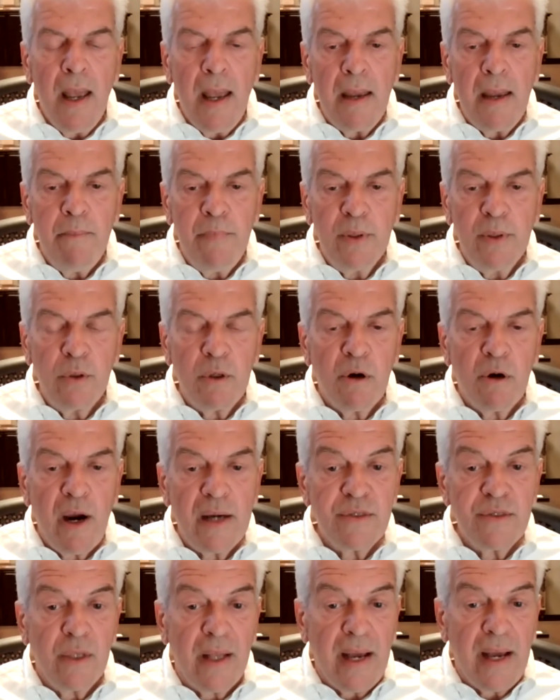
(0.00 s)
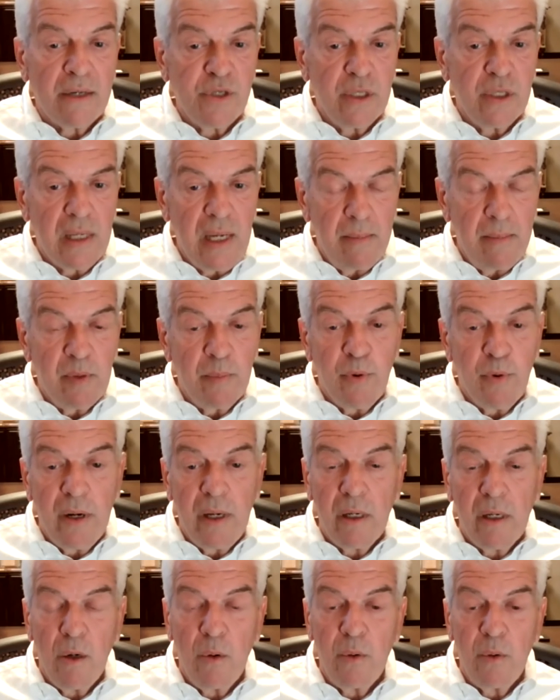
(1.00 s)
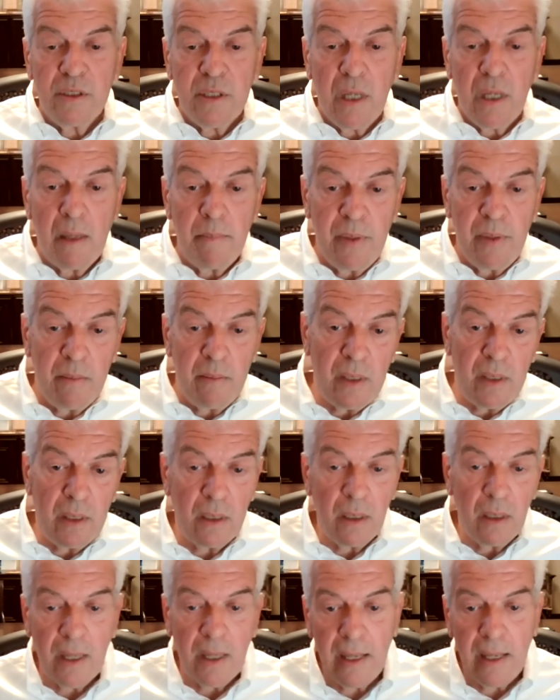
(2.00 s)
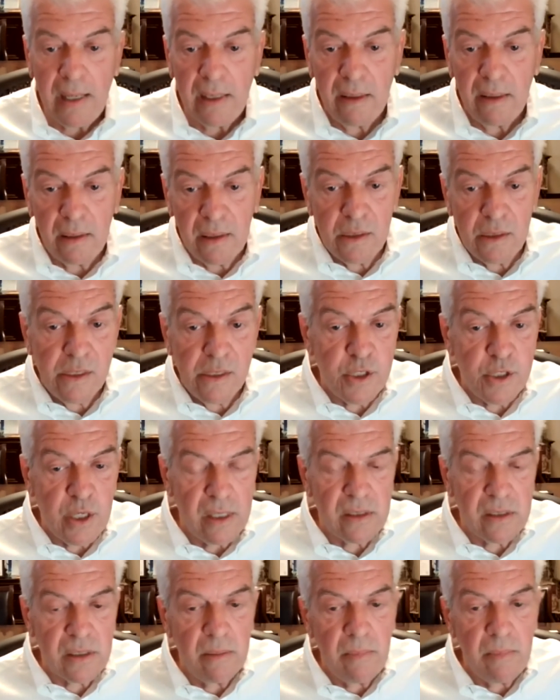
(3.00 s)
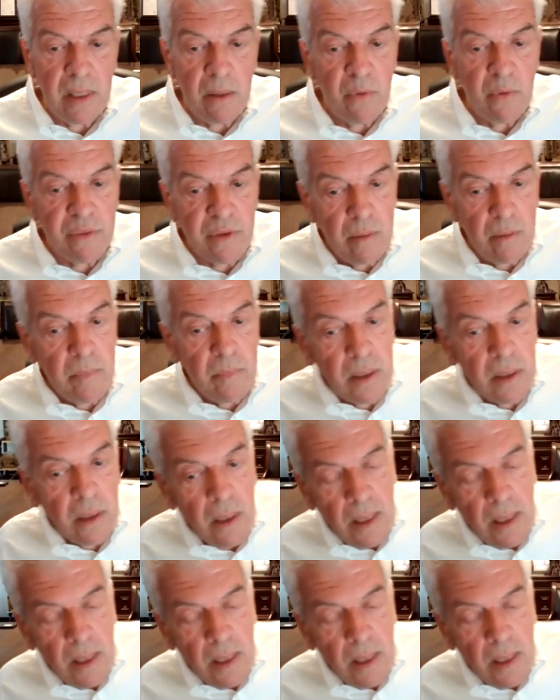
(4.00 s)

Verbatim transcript: And Bill Krisel actually came to Borrego, and Todd Pittman and I had the, the chance to meet with him.